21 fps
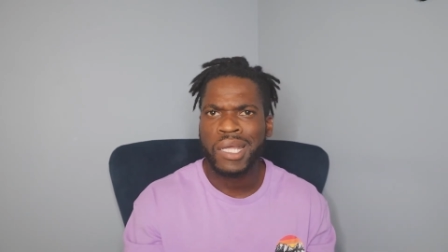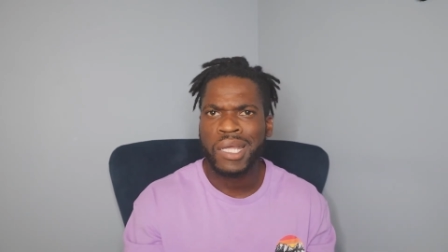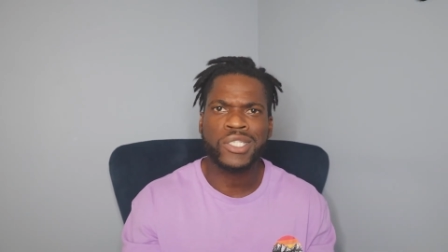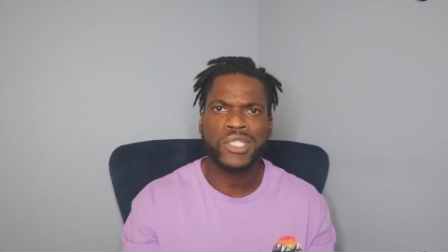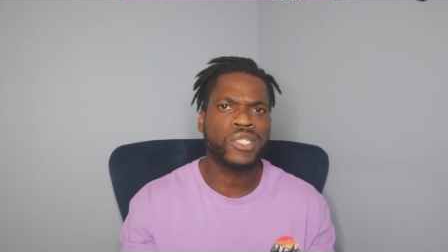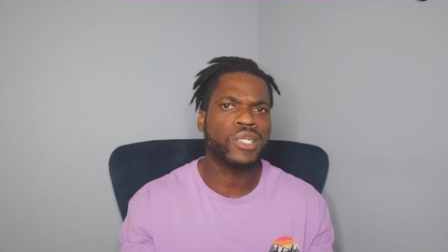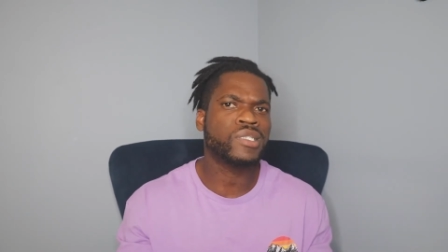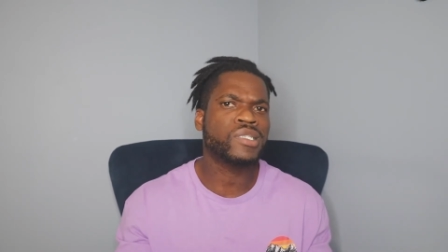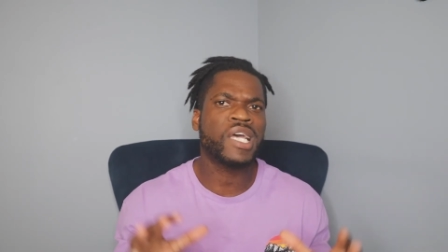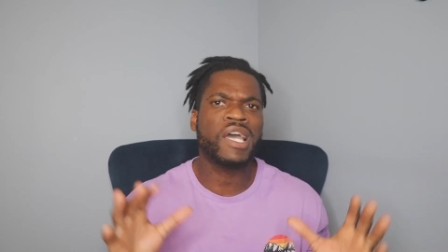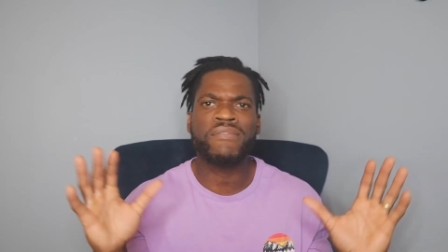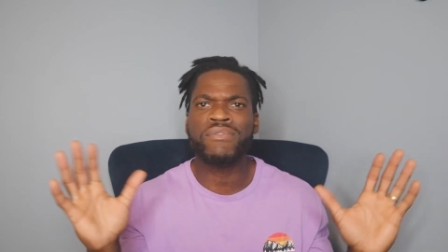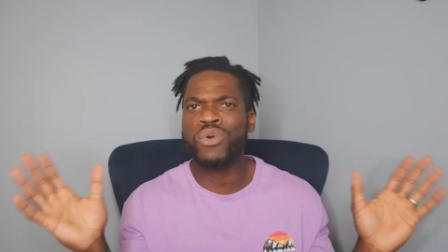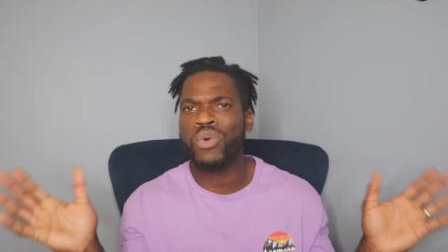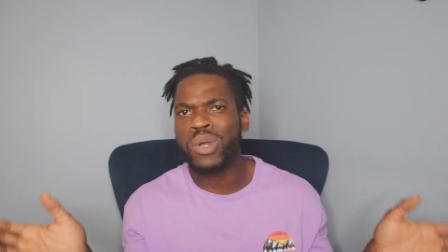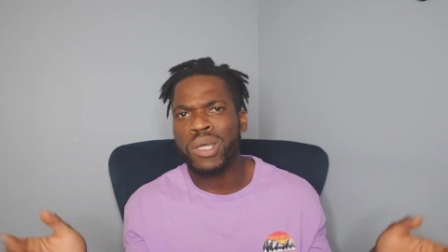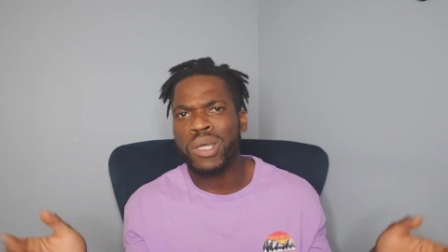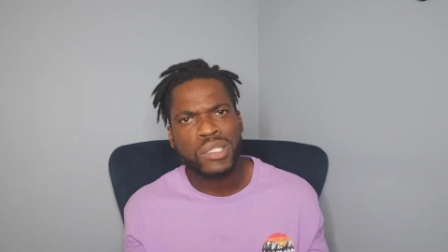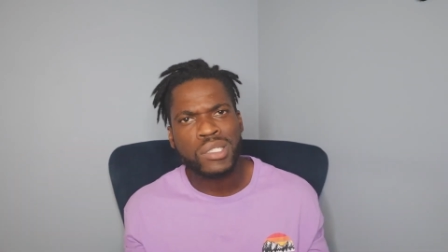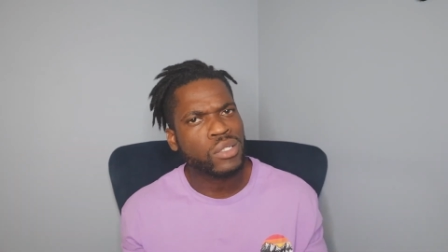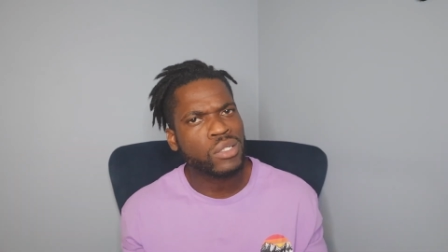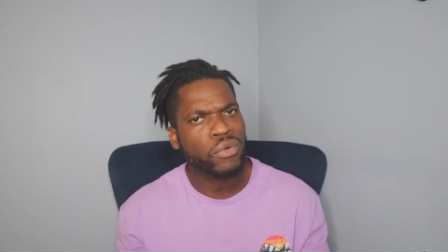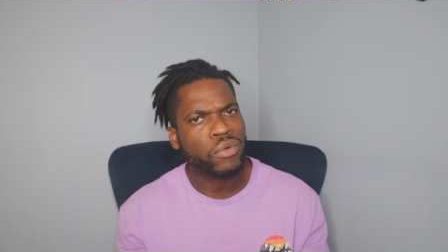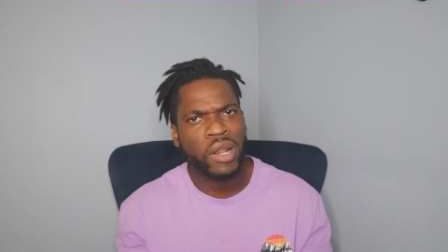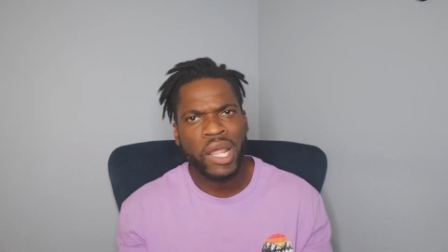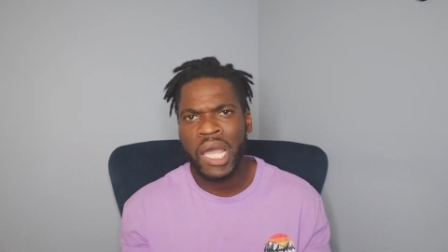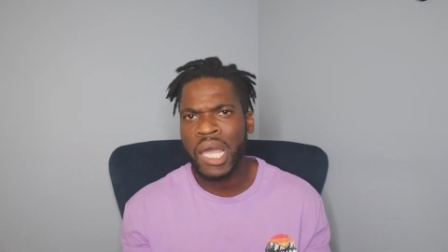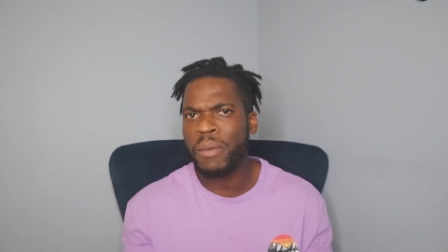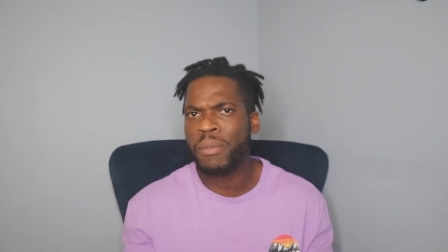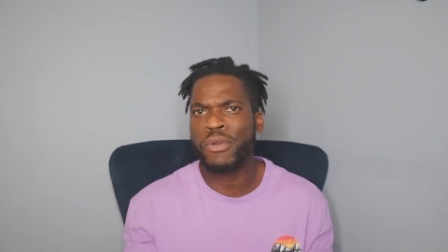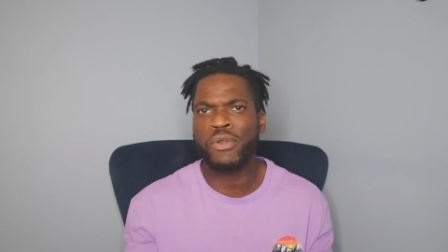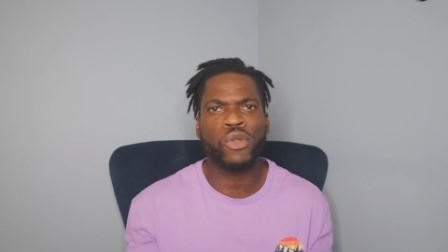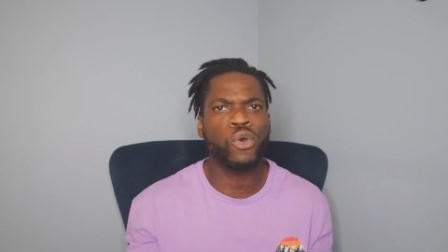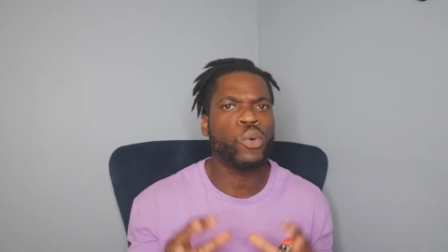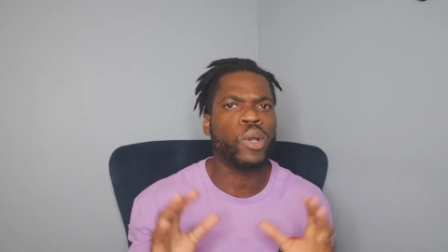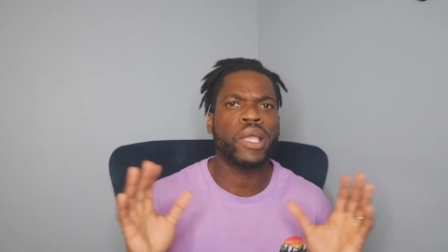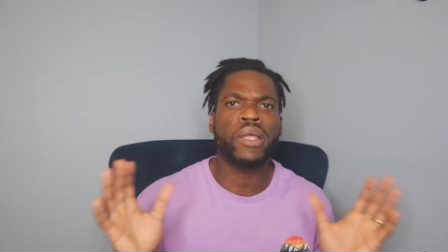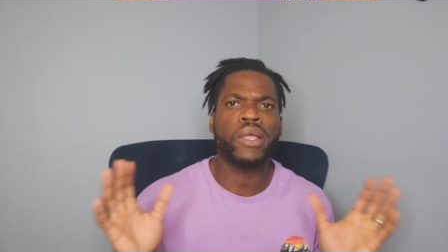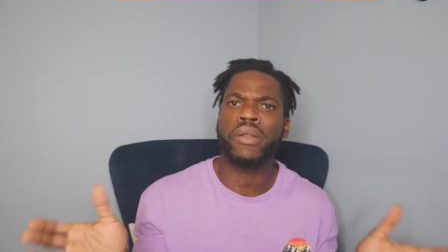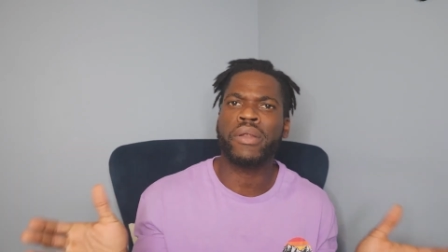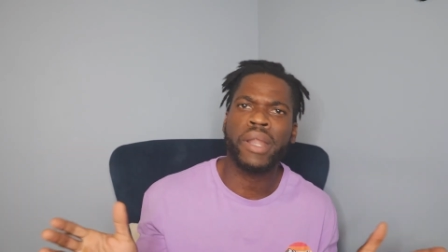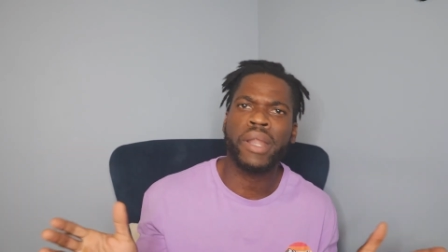and she doesn't have no Instagram or
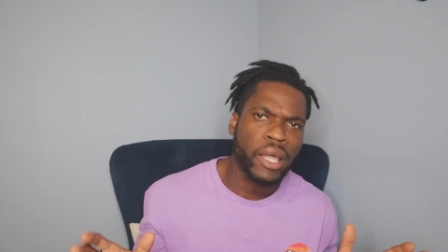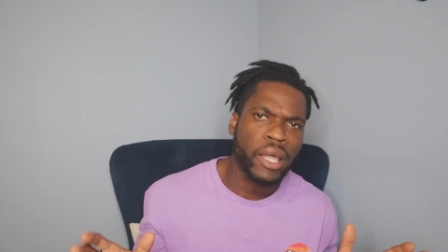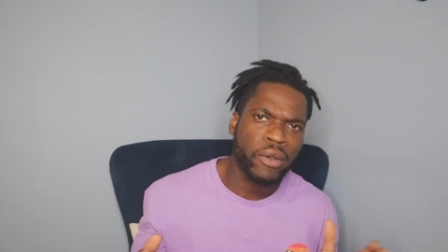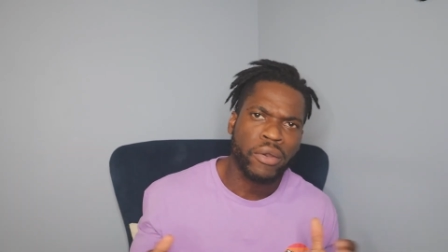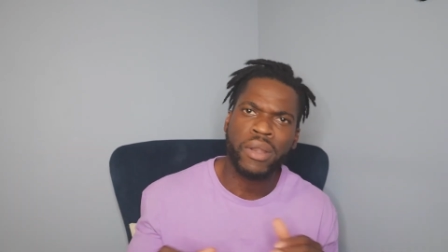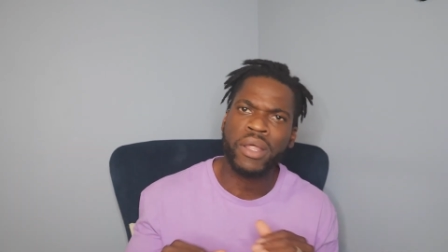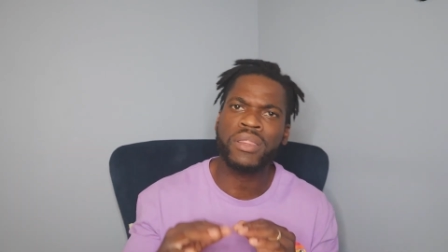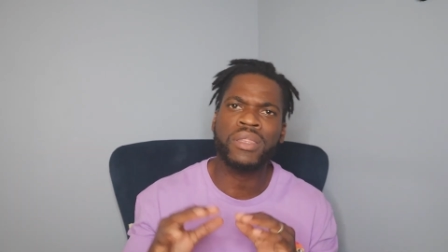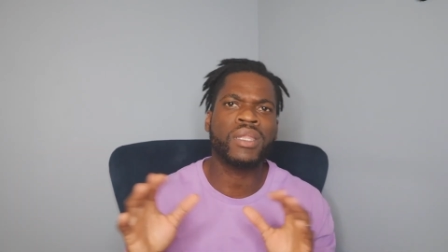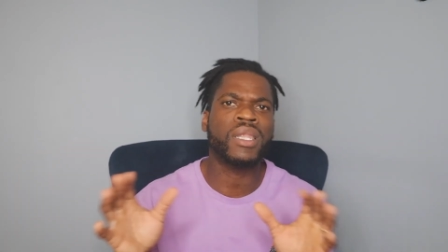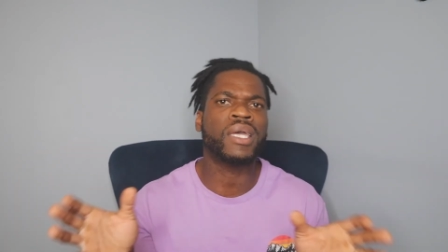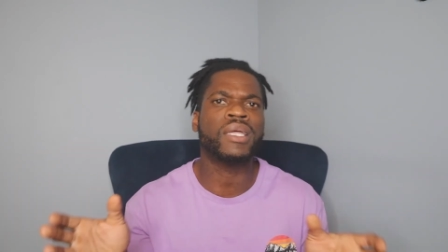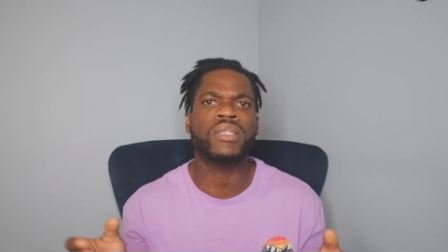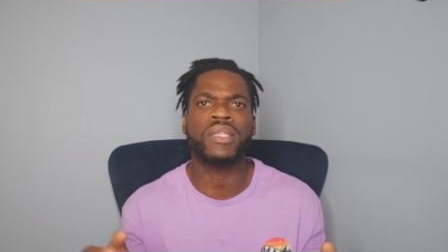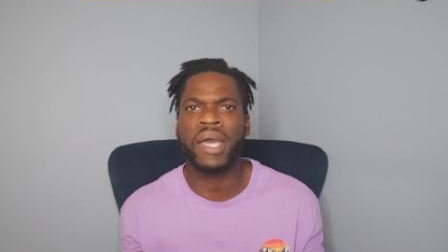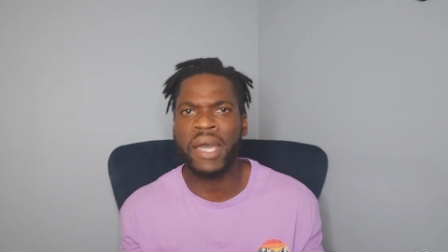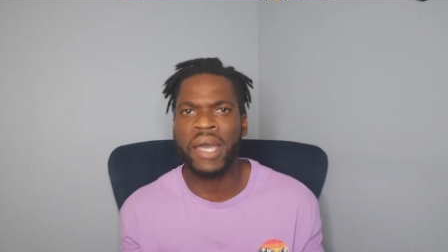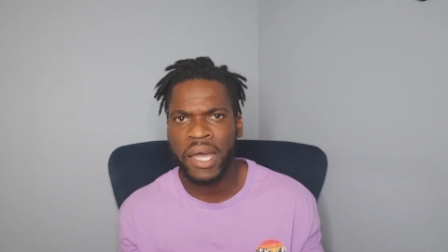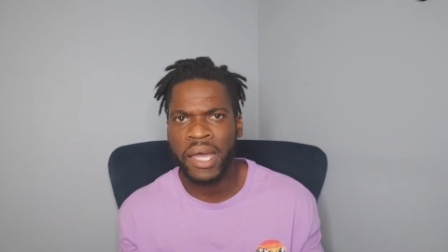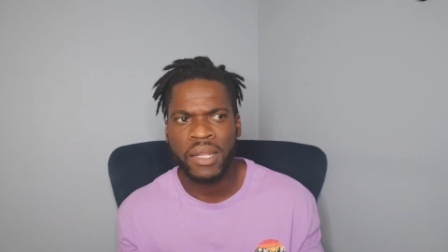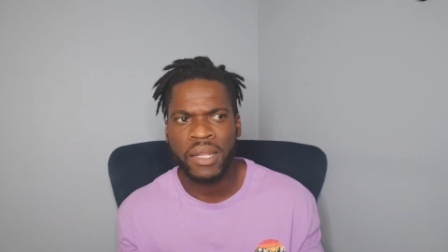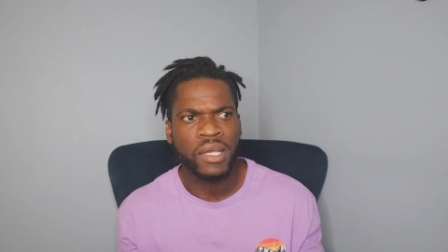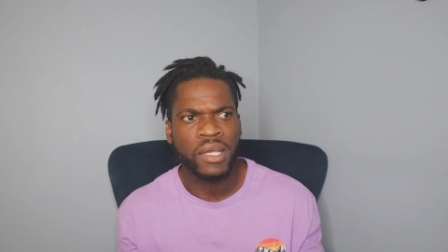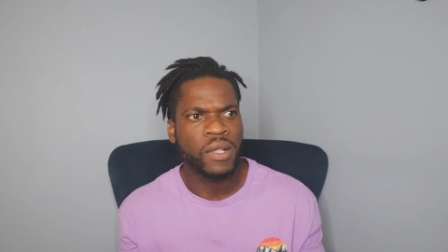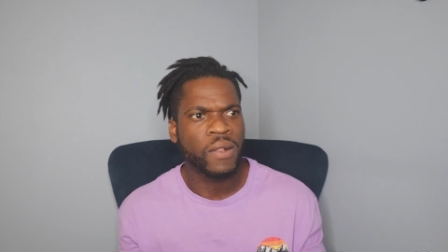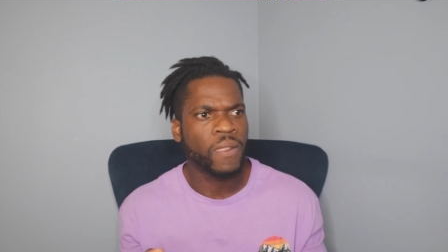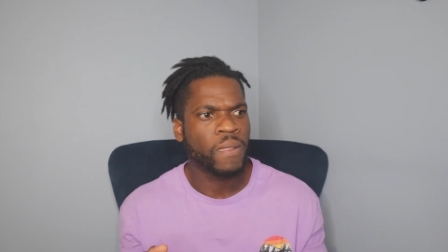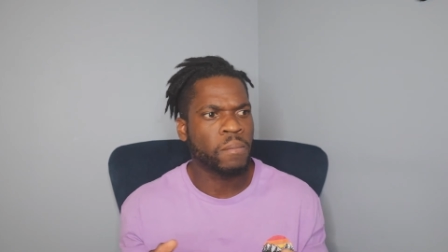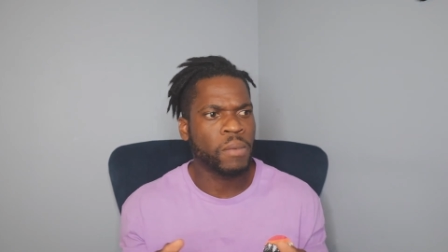no internet or nothing like that,